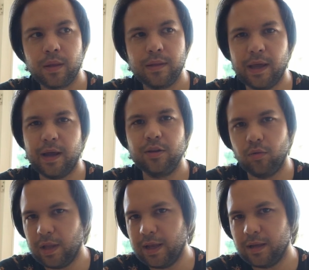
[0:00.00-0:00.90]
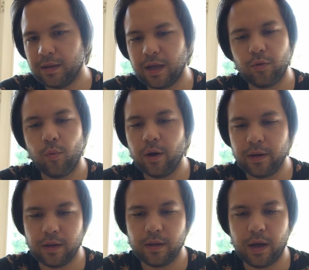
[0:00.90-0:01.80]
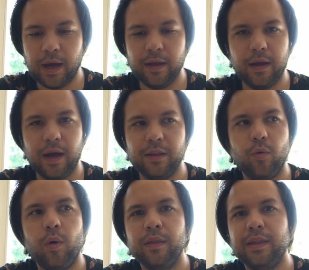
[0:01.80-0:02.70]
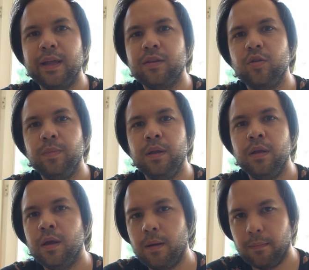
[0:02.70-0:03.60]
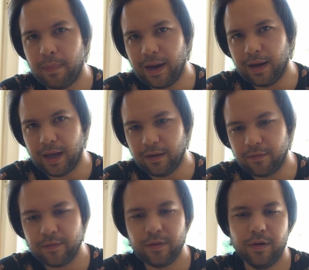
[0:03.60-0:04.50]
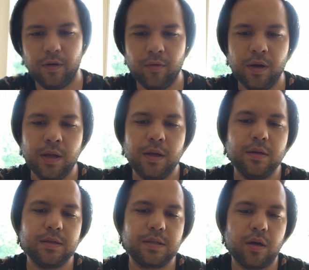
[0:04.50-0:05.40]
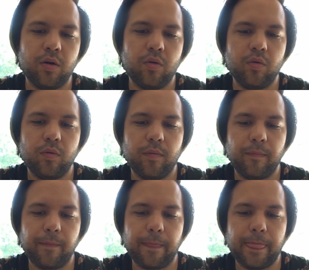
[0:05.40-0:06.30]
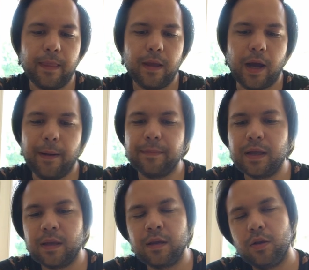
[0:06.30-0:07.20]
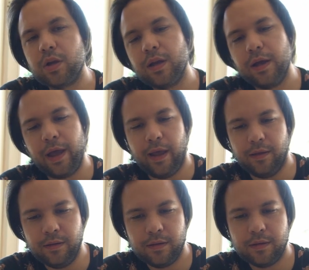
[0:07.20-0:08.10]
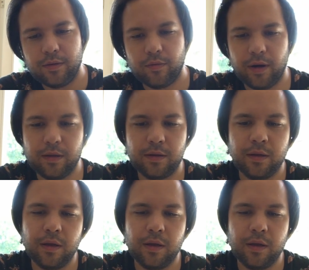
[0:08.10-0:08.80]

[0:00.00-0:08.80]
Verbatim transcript: then I don't like it. I don't want it. I, I don't want that to be my life, you know? So I'm thinking, looking ahead, right?